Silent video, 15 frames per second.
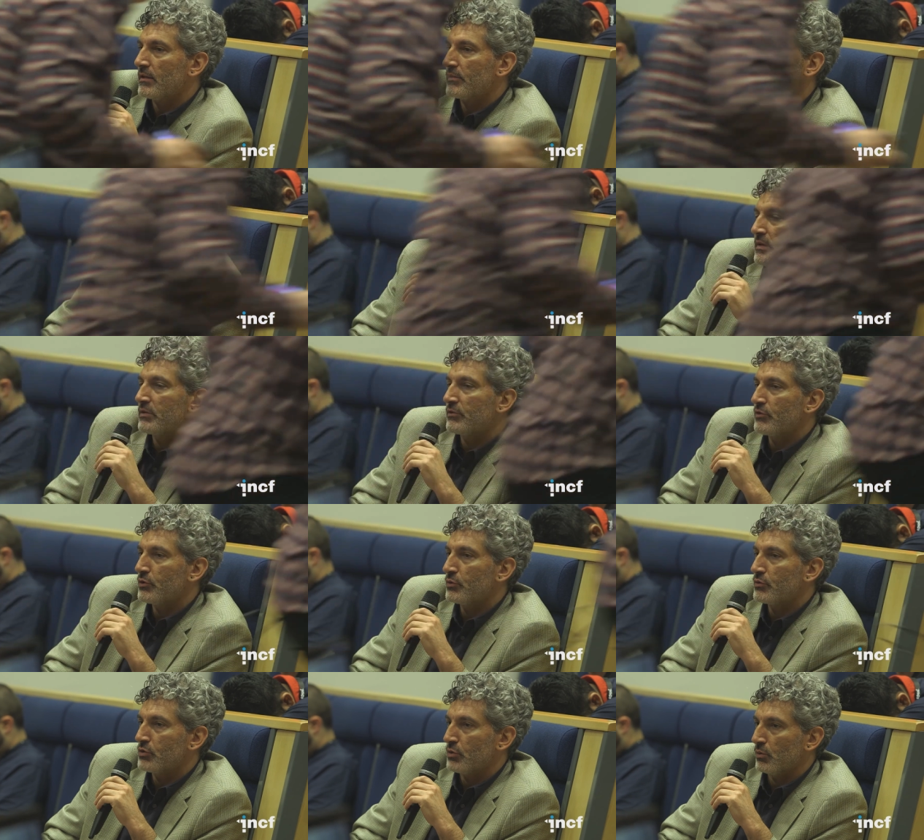some of these
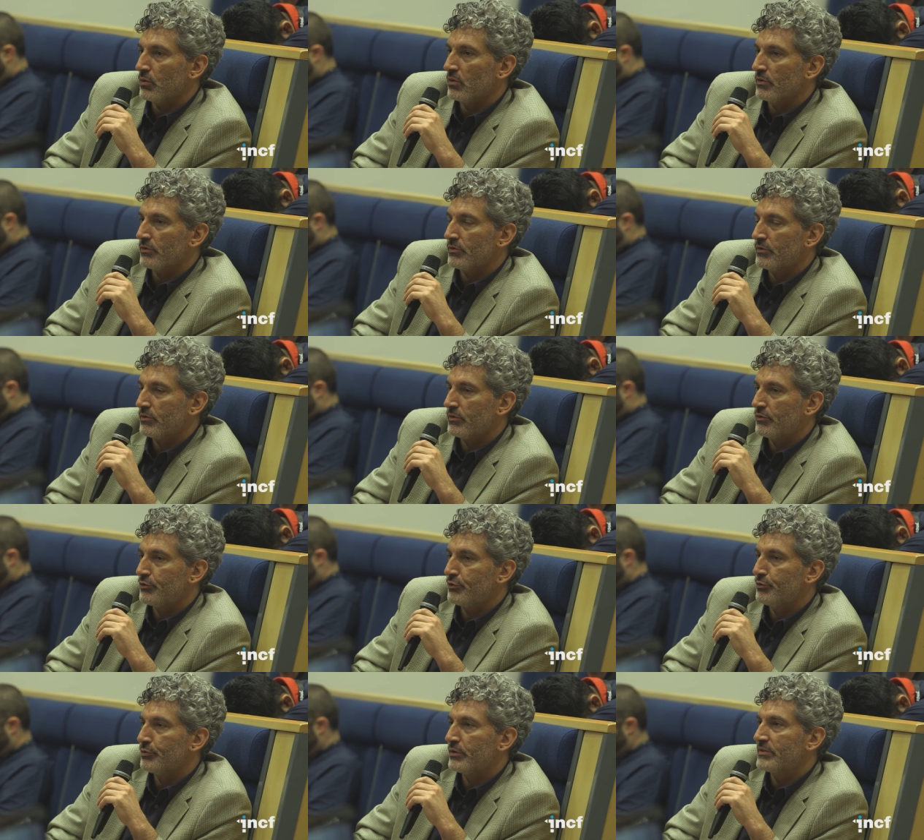new tools
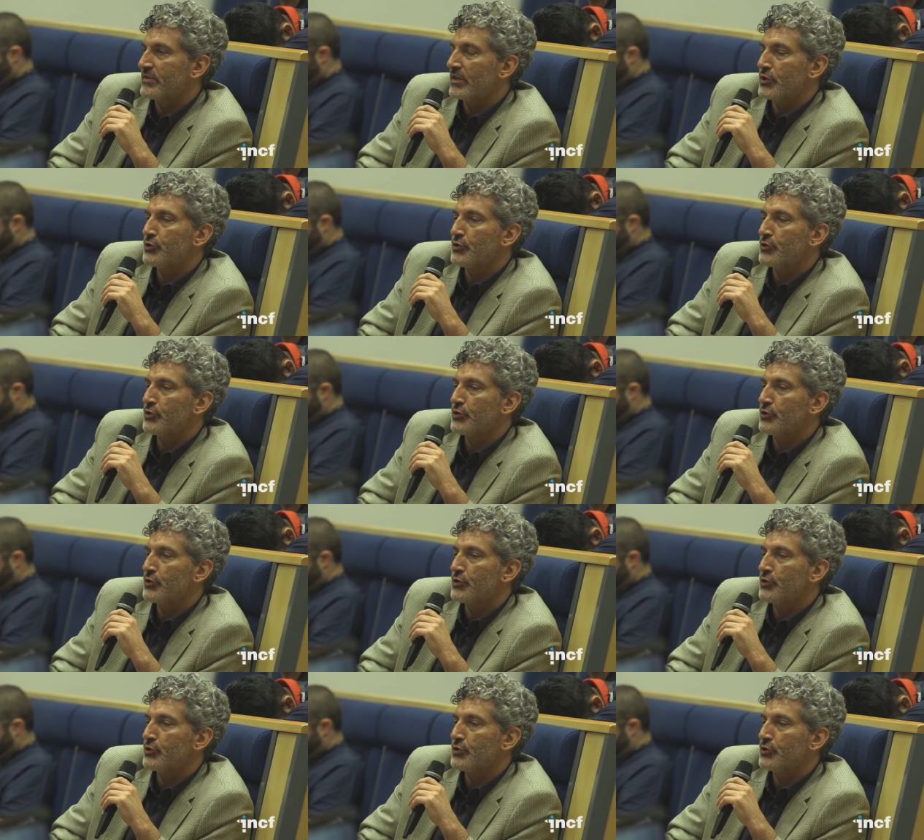to, let's say,